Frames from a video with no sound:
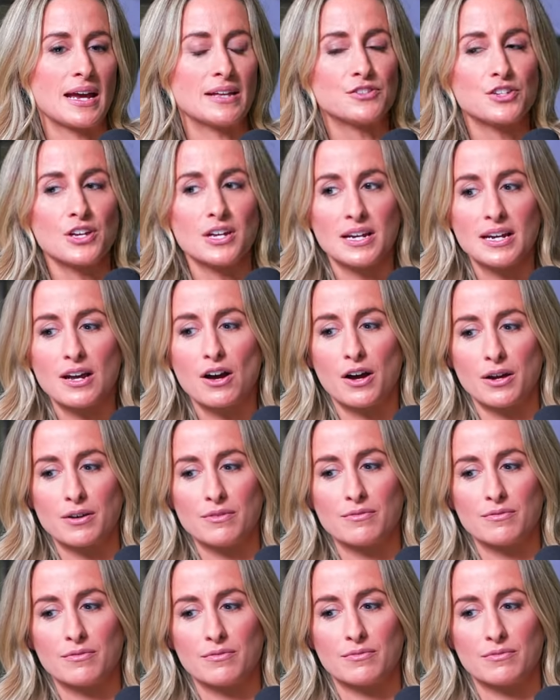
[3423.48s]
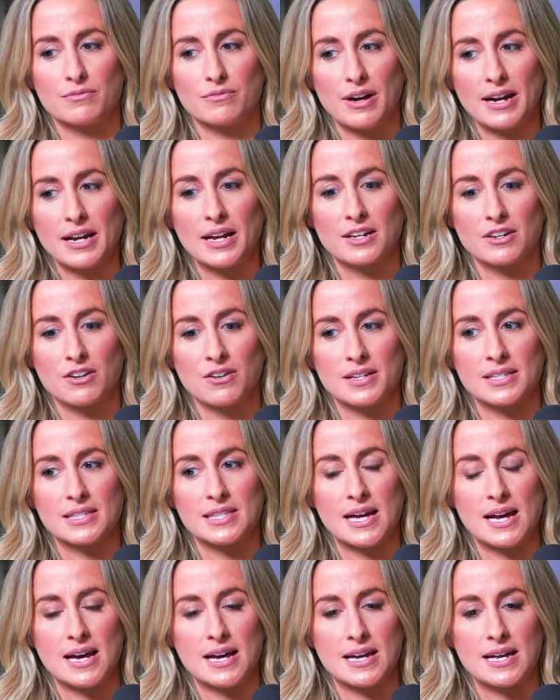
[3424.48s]
and certainly I recognized
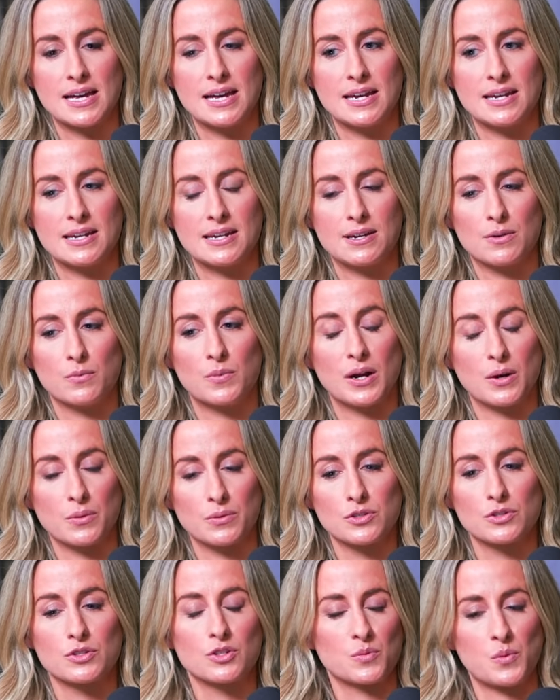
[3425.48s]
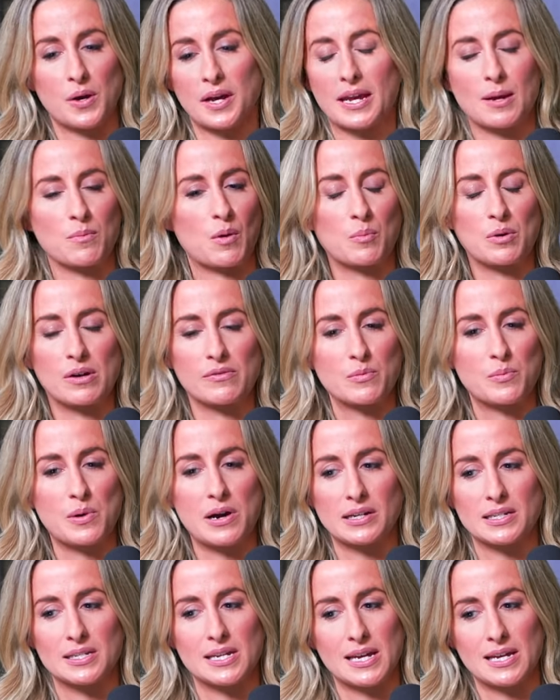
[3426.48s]
that in when I was just working in my private
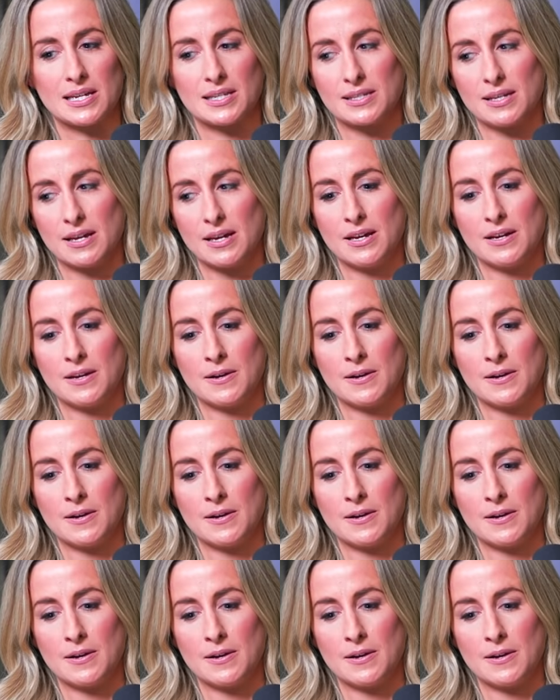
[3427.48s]
practice.